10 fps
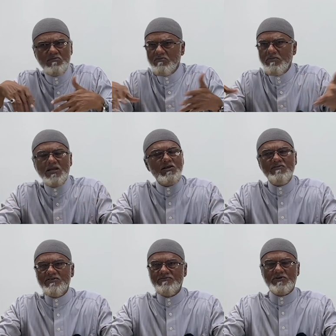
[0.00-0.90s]
many
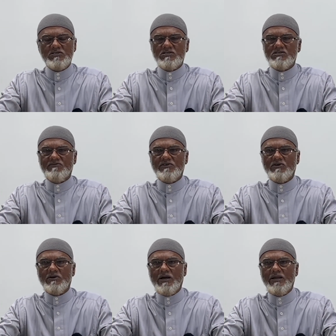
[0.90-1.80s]
of the verses of the
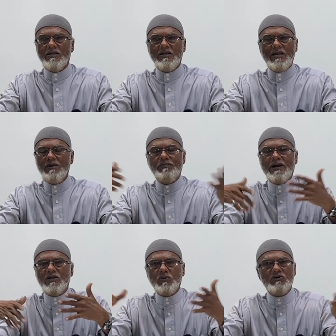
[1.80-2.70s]
Quran. In any
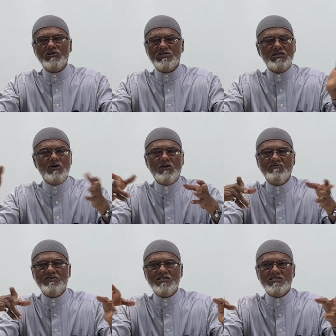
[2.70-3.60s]
part where you see all
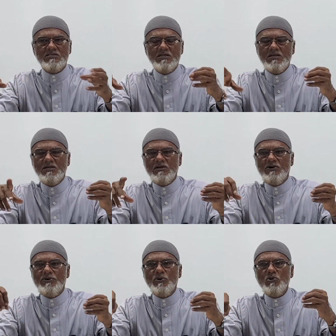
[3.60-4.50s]
of these
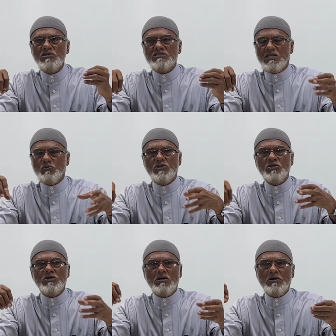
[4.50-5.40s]
rules that what
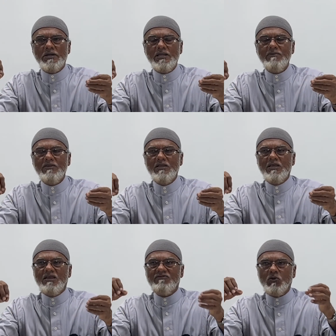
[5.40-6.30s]
you're learning,
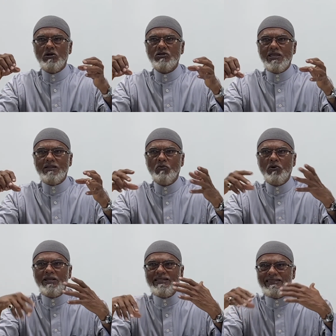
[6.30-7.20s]
if you want to get
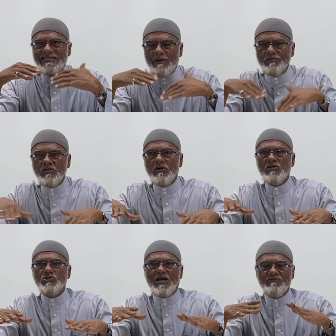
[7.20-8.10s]
more in-depth
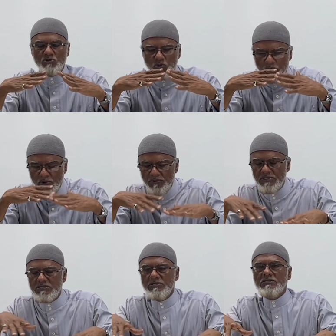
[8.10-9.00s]
knowledge, you have to do more
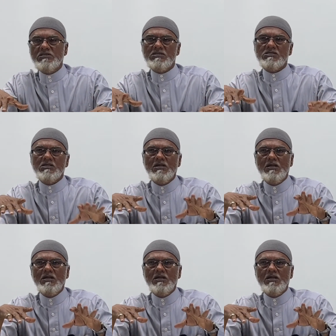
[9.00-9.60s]
researches